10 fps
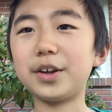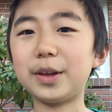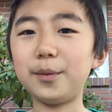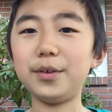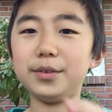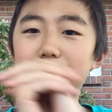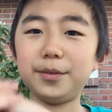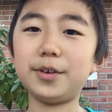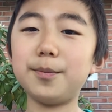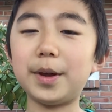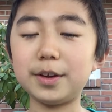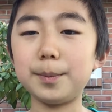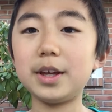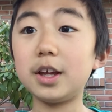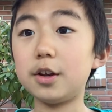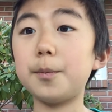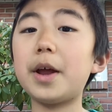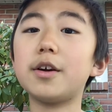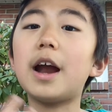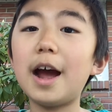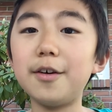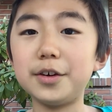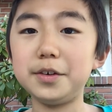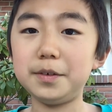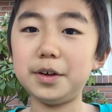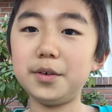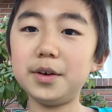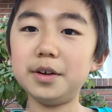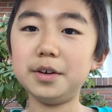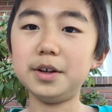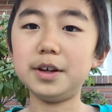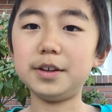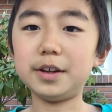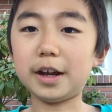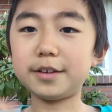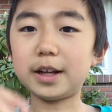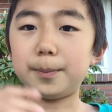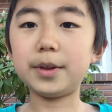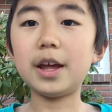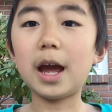They'll just mess up, no matter how good you do in the next steps.